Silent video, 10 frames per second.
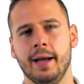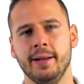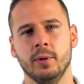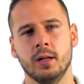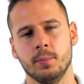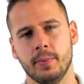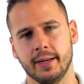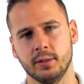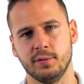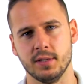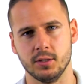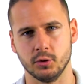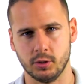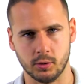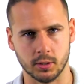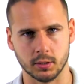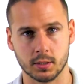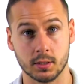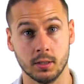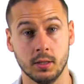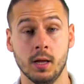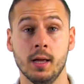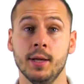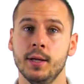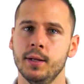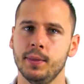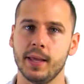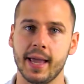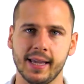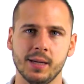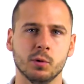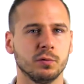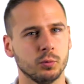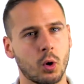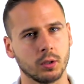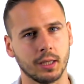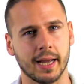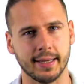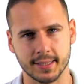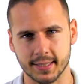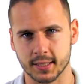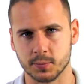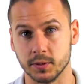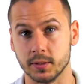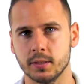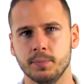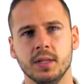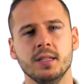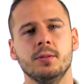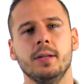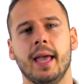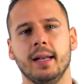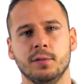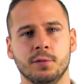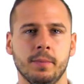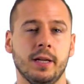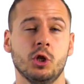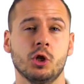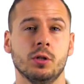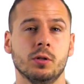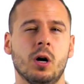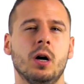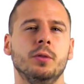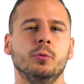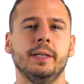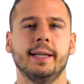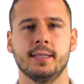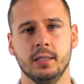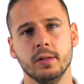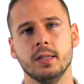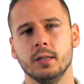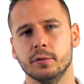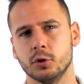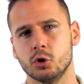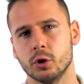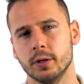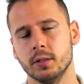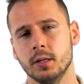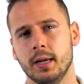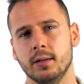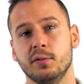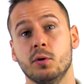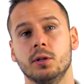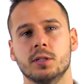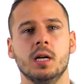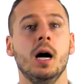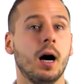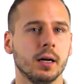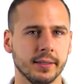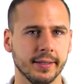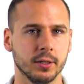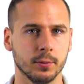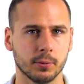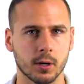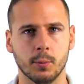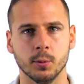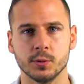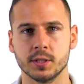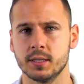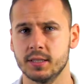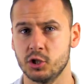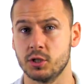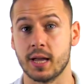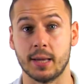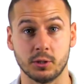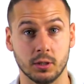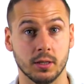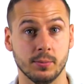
Hi and welcome back to PhysioTutors. The aim of roll glide assessment is to gain information on the reactivity of the joint and of course articular problems such as capsular